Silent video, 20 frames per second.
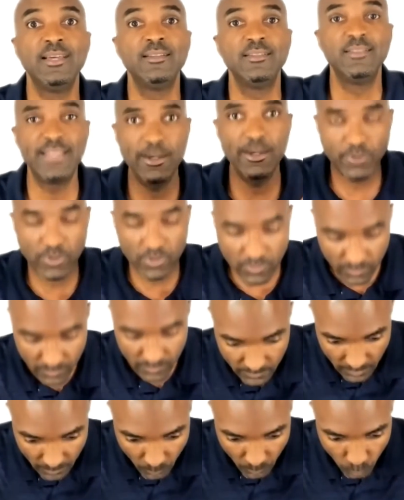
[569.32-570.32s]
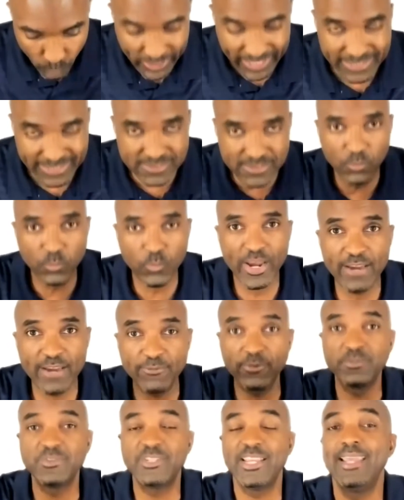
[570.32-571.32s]
that were weeks away
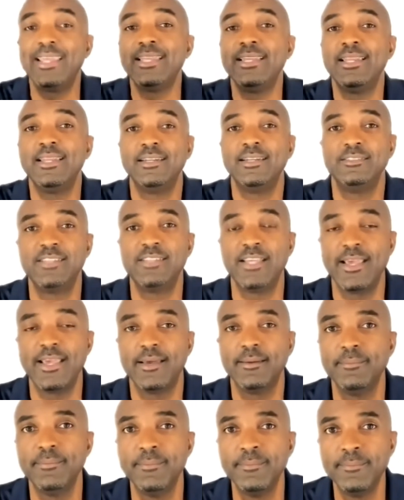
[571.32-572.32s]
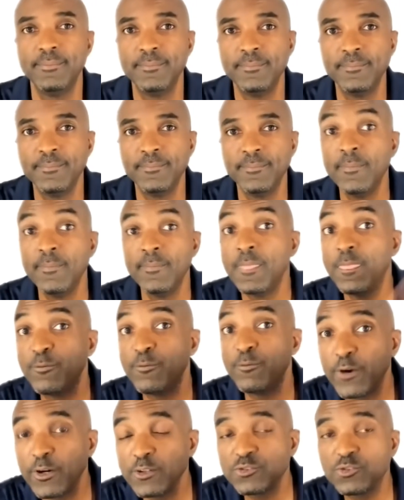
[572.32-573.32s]
from taking an exam. The
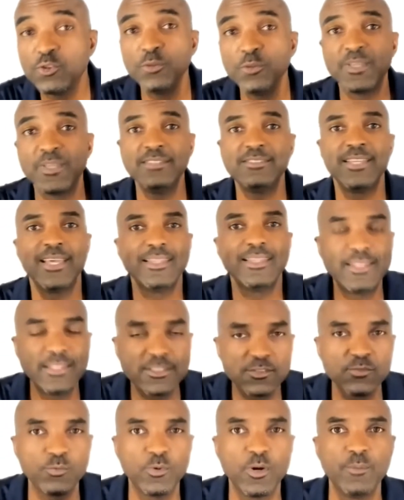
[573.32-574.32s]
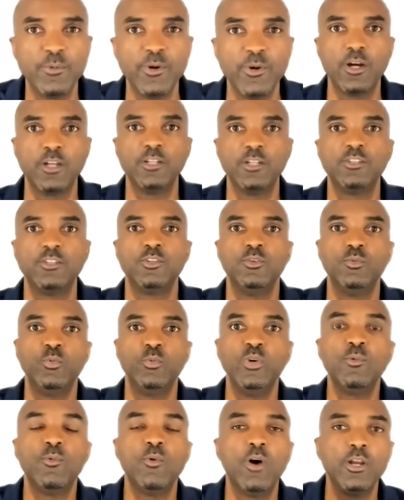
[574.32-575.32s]
first group, they said, this is what we're going to do.
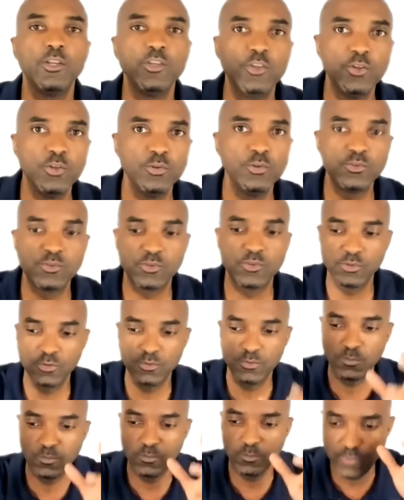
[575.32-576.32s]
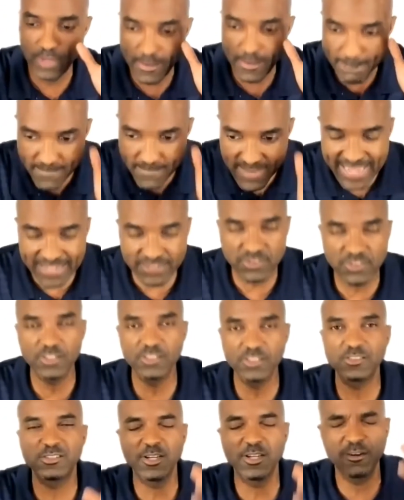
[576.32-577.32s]
We want you to imagine
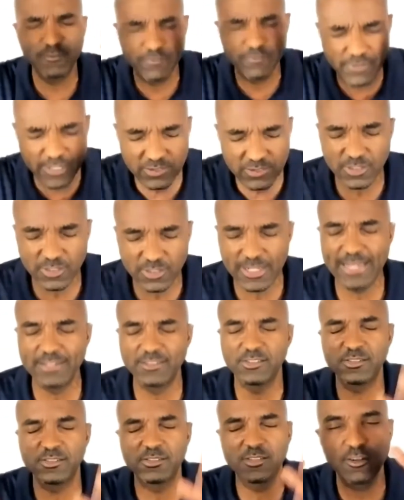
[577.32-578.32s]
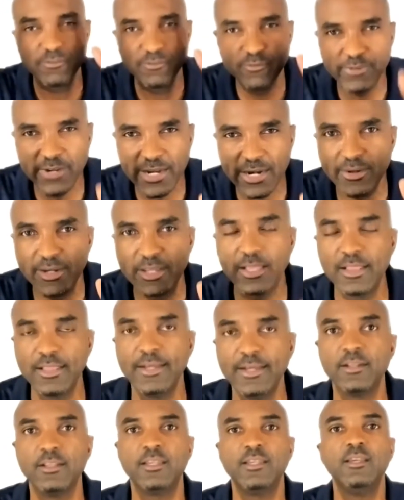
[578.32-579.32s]
yourself, visualize yourself very
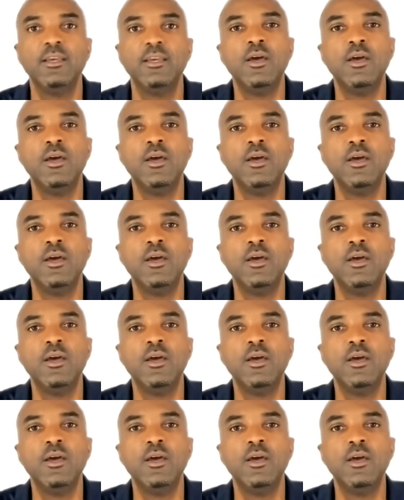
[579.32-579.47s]
clearly,